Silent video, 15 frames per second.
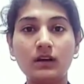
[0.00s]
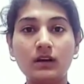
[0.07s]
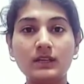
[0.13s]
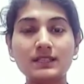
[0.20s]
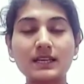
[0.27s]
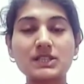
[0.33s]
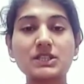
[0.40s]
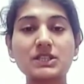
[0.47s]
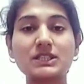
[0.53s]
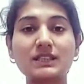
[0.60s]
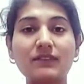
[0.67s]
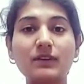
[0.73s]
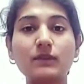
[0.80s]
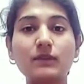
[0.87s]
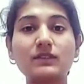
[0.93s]
Section
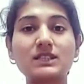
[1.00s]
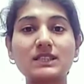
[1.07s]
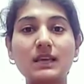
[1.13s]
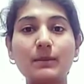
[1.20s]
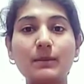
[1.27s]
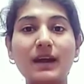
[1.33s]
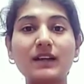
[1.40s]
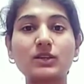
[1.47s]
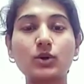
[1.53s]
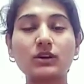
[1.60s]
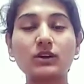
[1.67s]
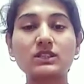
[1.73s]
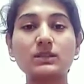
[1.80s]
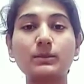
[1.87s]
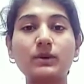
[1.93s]
7 of the same act
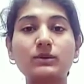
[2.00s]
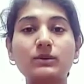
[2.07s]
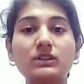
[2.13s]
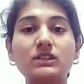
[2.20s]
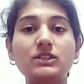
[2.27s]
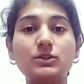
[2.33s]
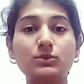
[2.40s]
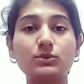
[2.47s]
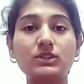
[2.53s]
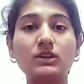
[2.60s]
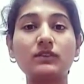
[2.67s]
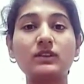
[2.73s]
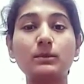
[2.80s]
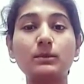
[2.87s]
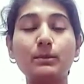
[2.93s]
talks about the duty
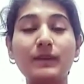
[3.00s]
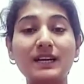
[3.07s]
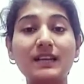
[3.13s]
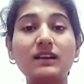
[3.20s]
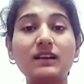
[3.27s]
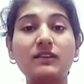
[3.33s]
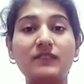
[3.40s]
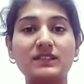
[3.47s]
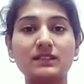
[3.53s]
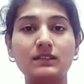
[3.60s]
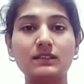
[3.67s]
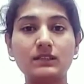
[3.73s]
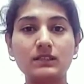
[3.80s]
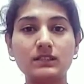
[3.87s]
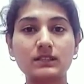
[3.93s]
of the medical
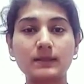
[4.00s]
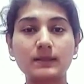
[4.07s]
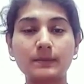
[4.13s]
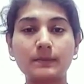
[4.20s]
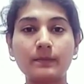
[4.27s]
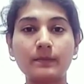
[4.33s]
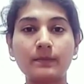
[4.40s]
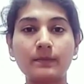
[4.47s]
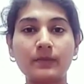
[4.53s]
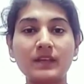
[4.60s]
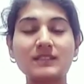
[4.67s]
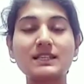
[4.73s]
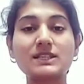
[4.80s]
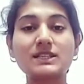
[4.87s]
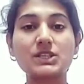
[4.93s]
facilities.
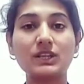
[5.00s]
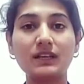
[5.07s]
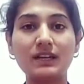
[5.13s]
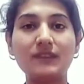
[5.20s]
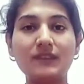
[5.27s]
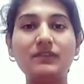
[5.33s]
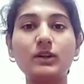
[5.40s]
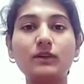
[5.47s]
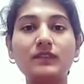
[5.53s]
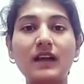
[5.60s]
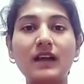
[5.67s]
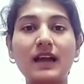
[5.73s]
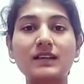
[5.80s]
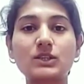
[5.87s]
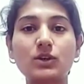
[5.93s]
Section 11 of the
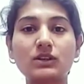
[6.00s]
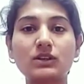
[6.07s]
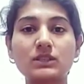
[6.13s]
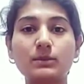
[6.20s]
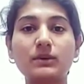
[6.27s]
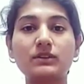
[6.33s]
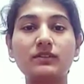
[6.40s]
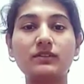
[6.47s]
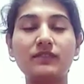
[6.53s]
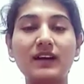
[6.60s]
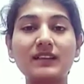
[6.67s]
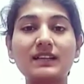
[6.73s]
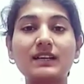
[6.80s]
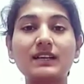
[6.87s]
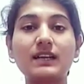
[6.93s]
act talks about the fact
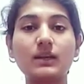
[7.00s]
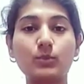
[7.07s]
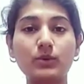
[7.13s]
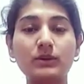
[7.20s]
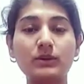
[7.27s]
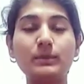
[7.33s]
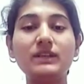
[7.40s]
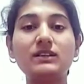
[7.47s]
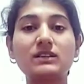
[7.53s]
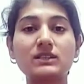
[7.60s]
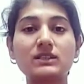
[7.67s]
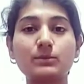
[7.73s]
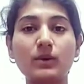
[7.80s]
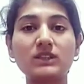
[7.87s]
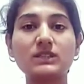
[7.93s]
that it would be the
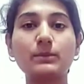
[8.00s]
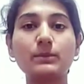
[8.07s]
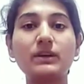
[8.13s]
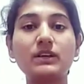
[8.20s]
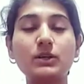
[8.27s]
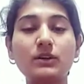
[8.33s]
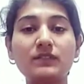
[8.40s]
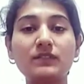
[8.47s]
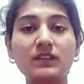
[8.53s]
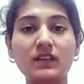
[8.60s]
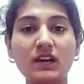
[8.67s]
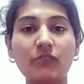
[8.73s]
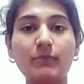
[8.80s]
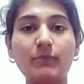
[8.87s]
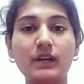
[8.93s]
responsibility of the
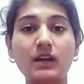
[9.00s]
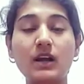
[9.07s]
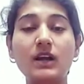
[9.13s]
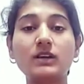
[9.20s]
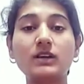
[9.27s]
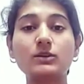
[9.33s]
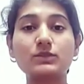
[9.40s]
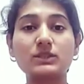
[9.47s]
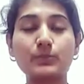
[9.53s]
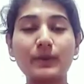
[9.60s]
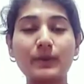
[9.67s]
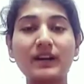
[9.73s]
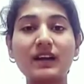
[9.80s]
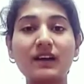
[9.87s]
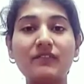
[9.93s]
government to
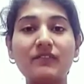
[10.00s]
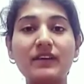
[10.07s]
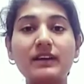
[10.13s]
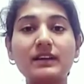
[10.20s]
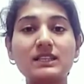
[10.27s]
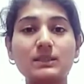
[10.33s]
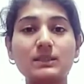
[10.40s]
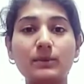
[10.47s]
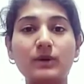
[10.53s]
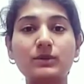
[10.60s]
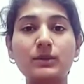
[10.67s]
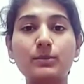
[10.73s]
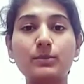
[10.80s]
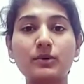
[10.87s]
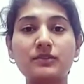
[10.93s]
spread awareness about the
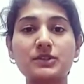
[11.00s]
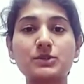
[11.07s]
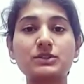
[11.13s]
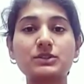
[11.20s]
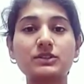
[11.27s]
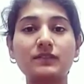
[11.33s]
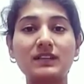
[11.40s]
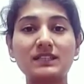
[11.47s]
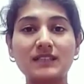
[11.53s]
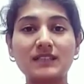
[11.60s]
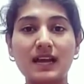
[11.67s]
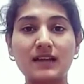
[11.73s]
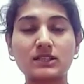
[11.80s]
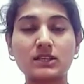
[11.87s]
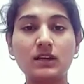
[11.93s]
provisions of this
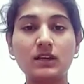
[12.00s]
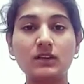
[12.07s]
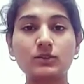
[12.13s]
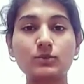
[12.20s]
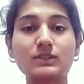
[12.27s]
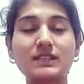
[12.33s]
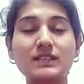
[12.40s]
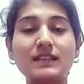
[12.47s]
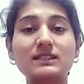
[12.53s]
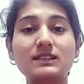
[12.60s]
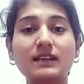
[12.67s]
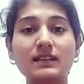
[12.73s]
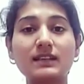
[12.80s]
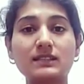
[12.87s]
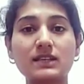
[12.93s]
act through
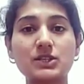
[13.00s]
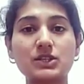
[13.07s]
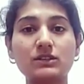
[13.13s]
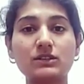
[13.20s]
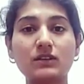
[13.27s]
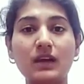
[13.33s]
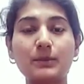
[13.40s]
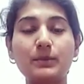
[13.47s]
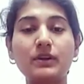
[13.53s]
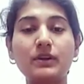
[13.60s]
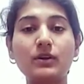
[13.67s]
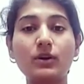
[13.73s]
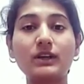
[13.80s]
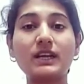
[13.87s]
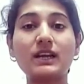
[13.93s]
sensitization and
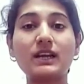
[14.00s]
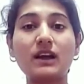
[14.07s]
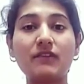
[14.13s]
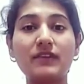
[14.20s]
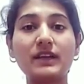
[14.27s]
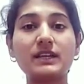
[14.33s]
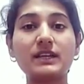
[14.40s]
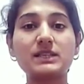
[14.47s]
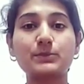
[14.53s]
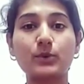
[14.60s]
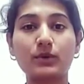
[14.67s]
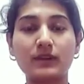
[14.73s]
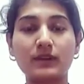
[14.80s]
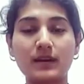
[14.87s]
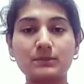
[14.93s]
periodic awareness
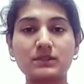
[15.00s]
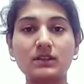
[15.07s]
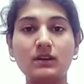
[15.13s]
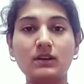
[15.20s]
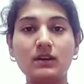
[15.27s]
programs.